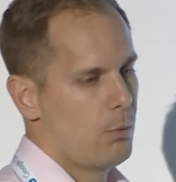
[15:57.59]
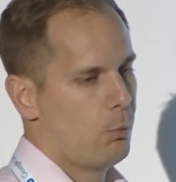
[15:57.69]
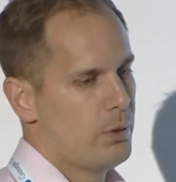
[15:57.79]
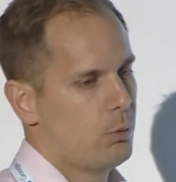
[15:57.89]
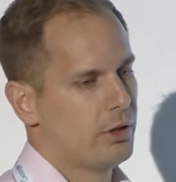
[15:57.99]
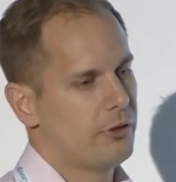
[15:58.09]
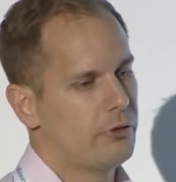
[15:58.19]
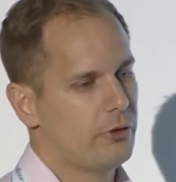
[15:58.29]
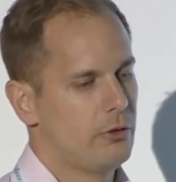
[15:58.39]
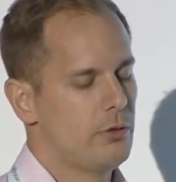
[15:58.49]
we wanted
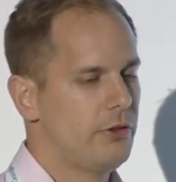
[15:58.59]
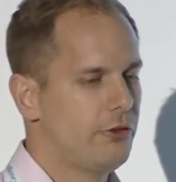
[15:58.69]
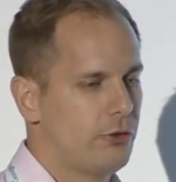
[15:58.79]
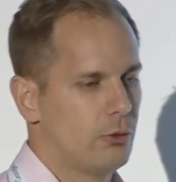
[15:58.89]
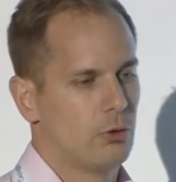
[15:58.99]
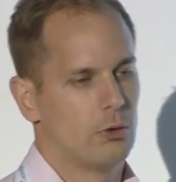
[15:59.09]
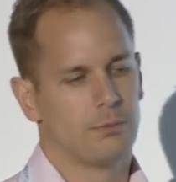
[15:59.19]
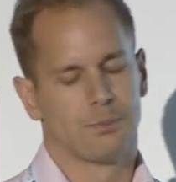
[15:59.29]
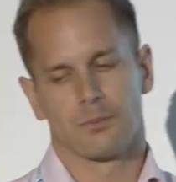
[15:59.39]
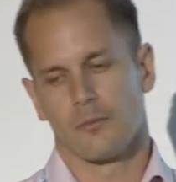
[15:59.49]
to ensure
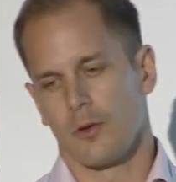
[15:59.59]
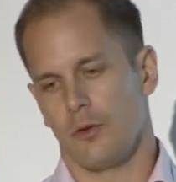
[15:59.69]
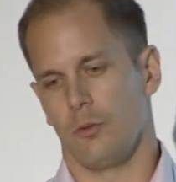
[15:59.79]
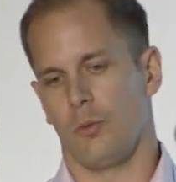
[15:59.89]
that